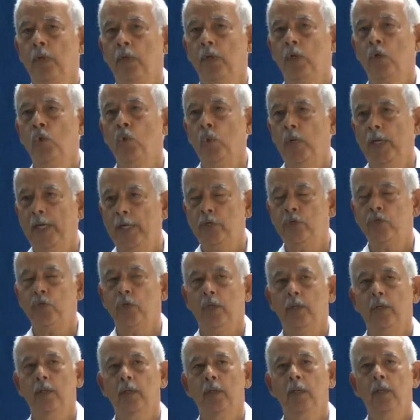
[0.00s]

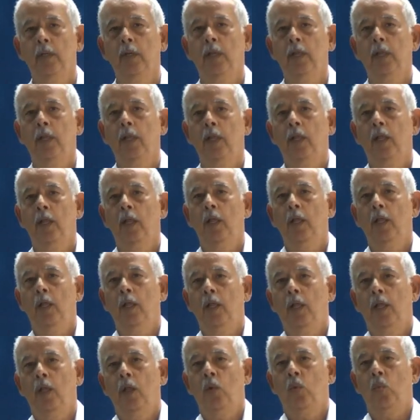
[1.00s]
coalition
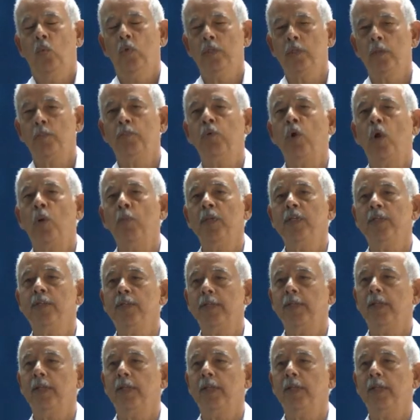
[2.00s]
was a promise